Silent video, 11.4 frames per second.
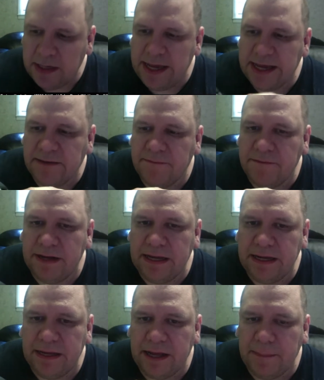it can fit
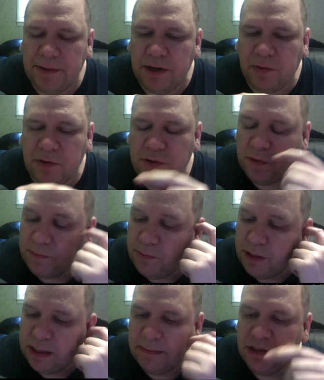in up here where you can
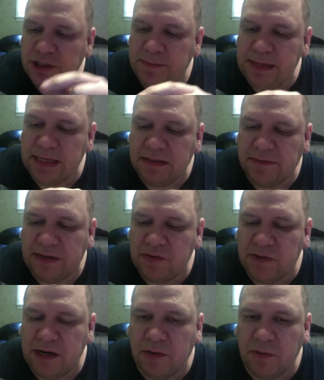put in a GPS device
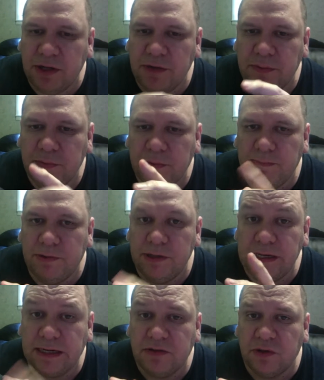right here where you would put
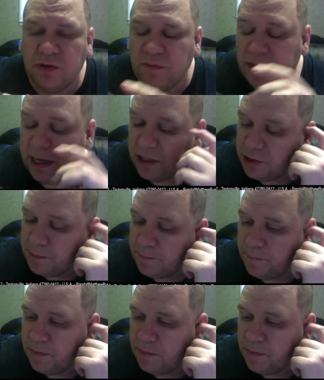an external flash.